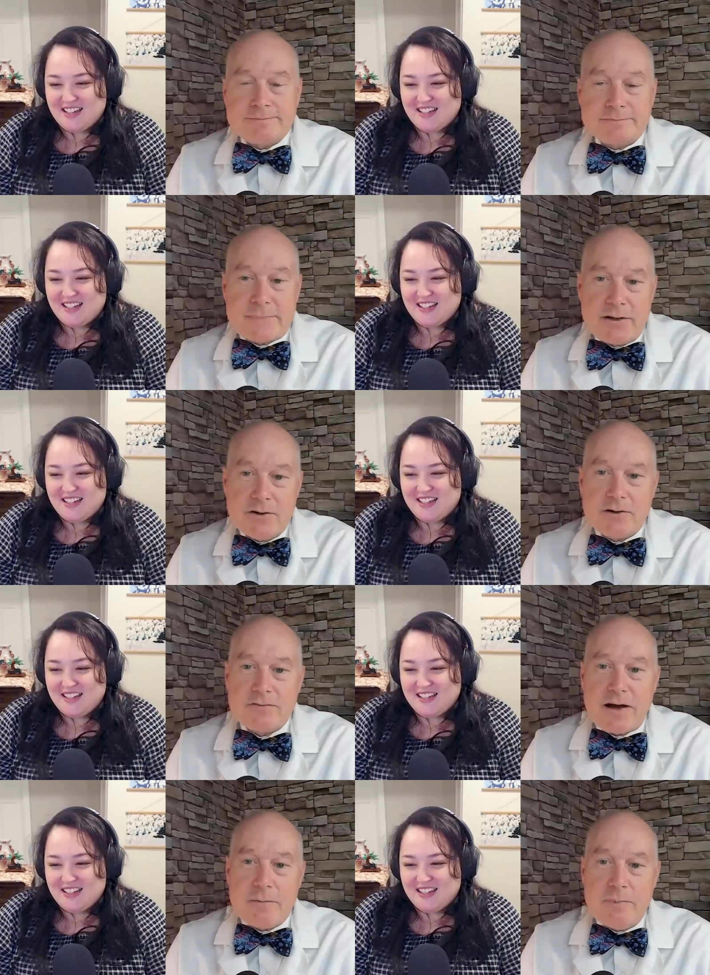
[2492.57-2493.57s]
Speaker 1: and you
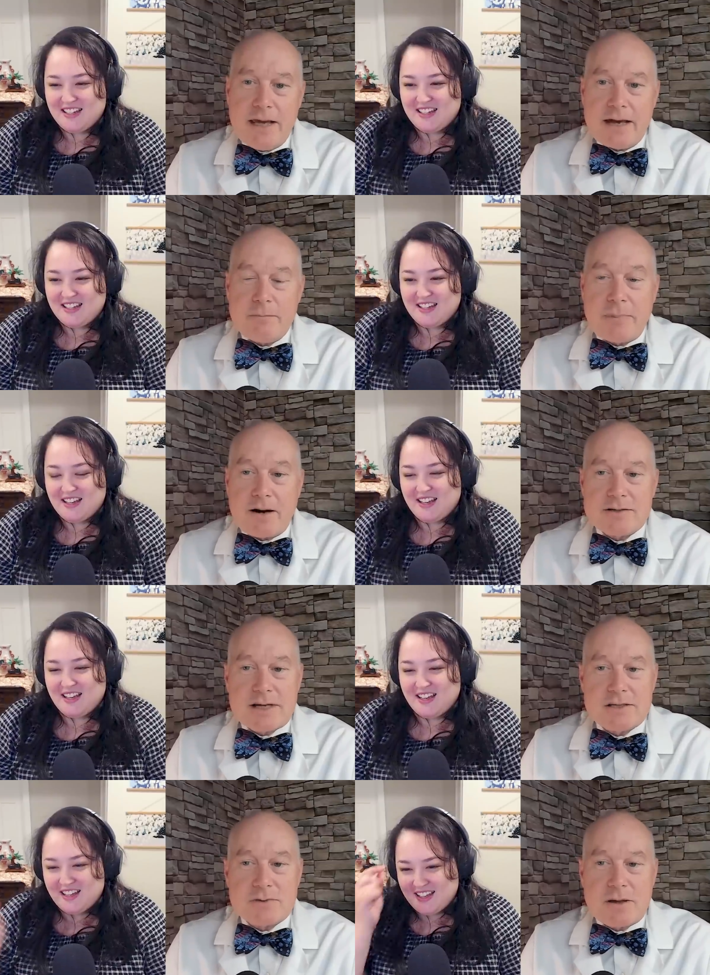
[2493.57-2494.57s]
can find me at
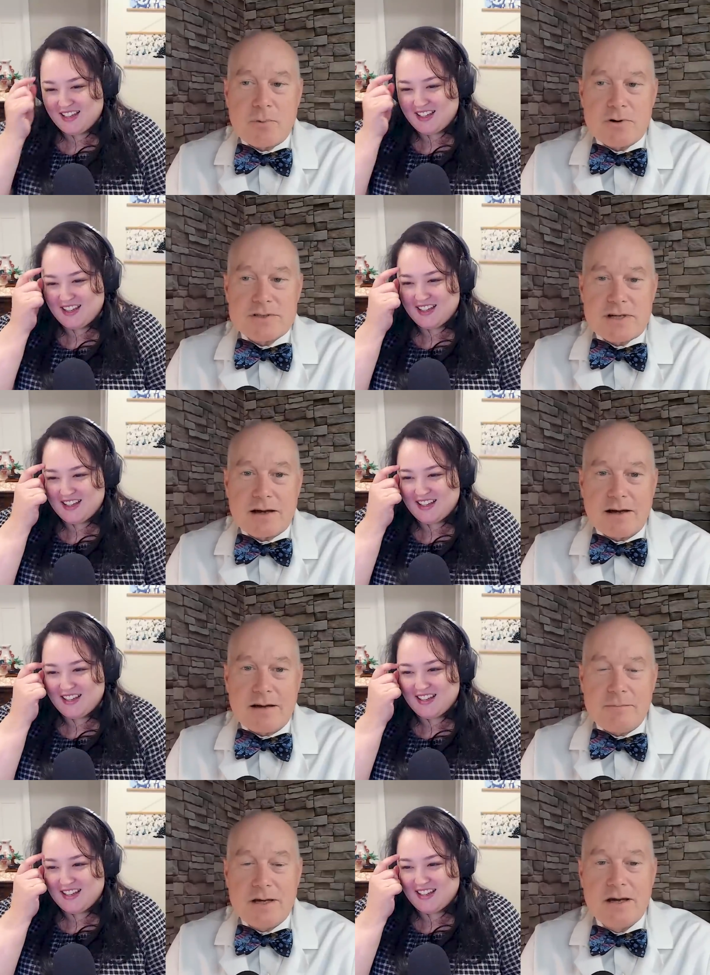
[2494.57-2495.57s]

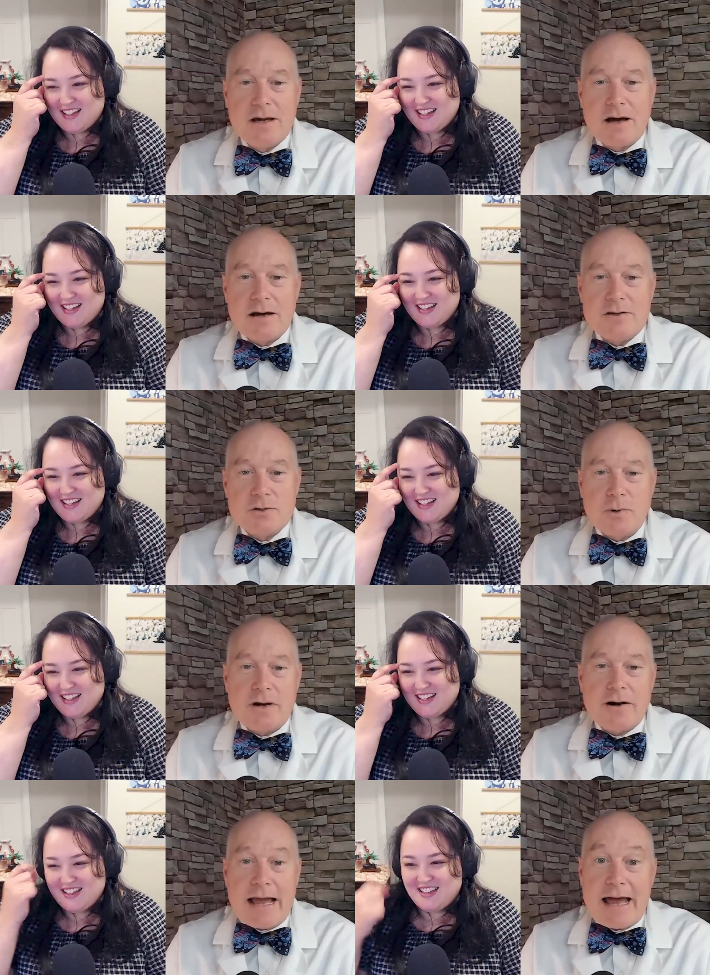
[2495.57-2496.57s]
parasiteswithoutborders.com, on
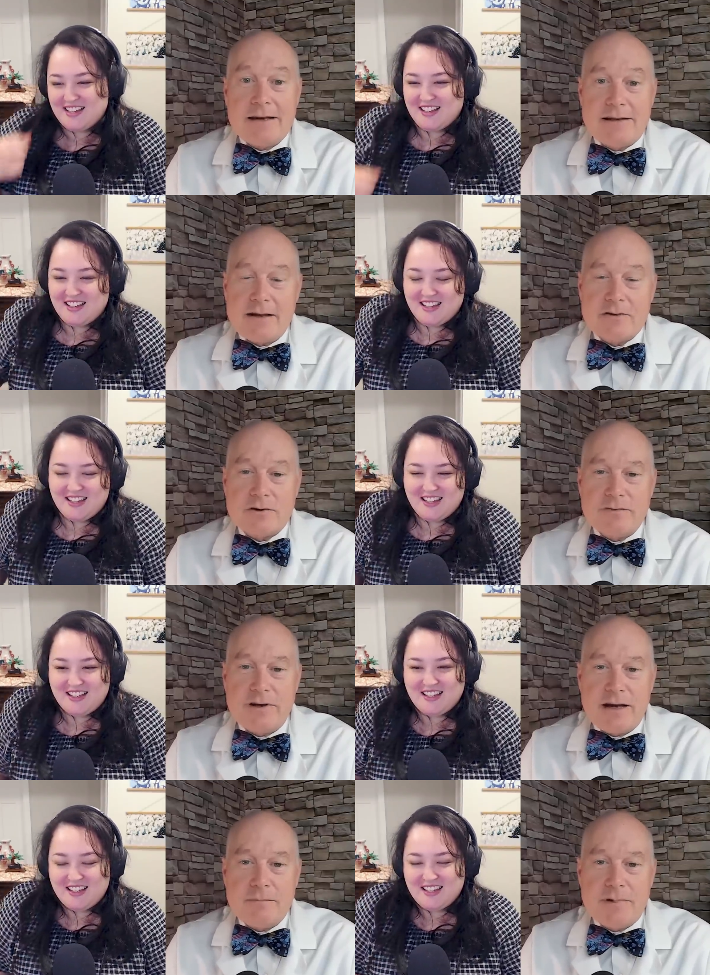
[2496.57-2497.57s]
Twitter at Daniel
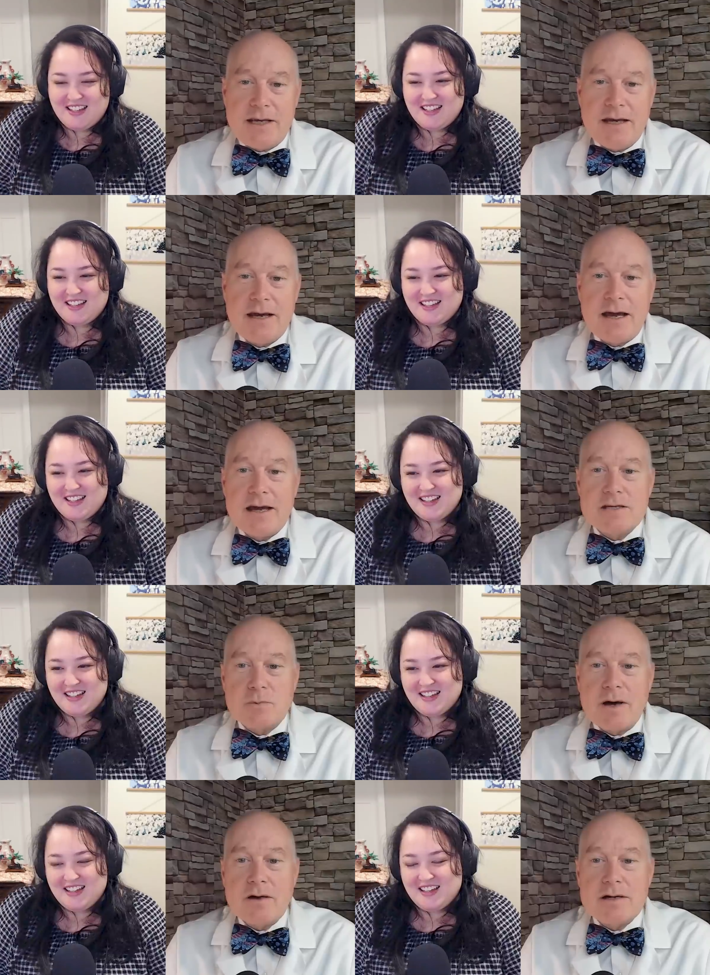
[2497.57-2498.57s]
Griffin MD,
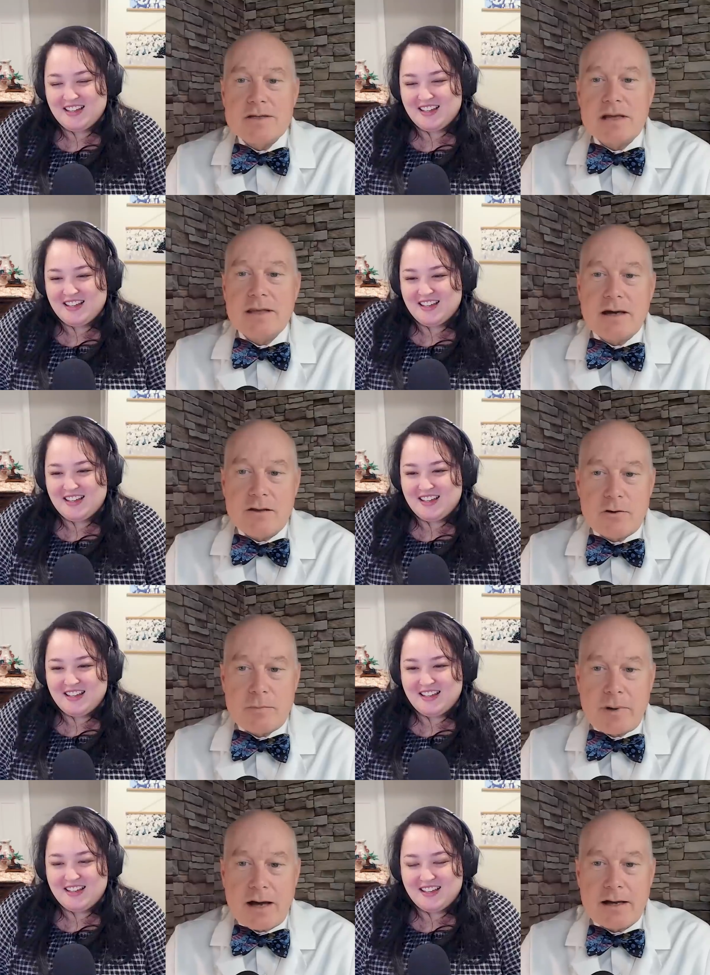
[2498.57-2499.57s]
as well as on the
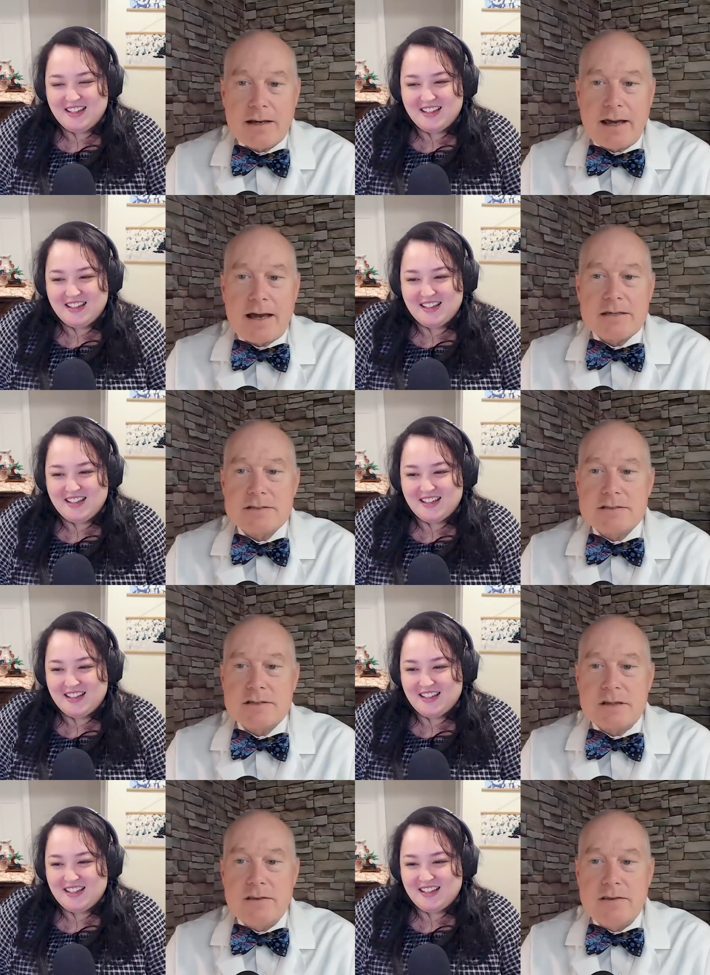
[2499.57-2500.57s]
other
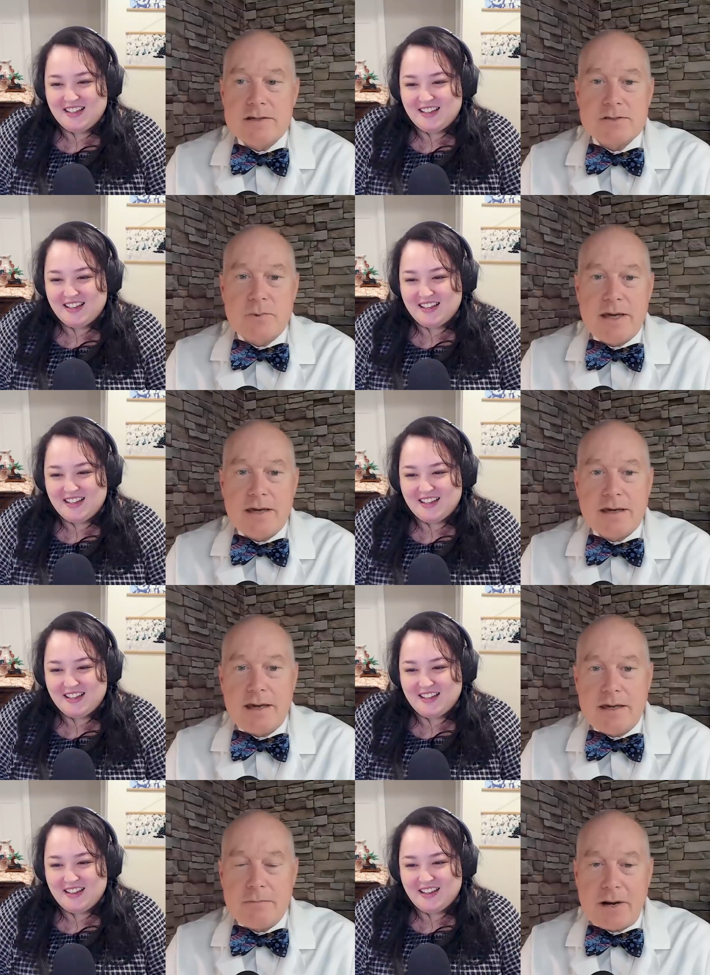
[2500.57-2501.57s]
podcasts this
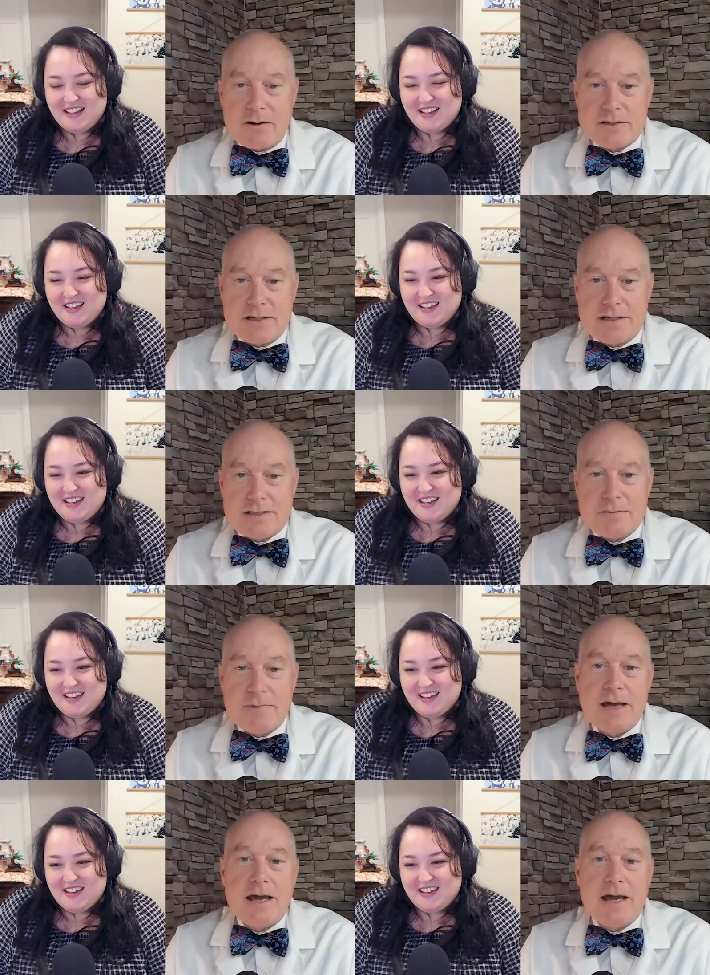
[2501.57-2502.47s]
week in parasitism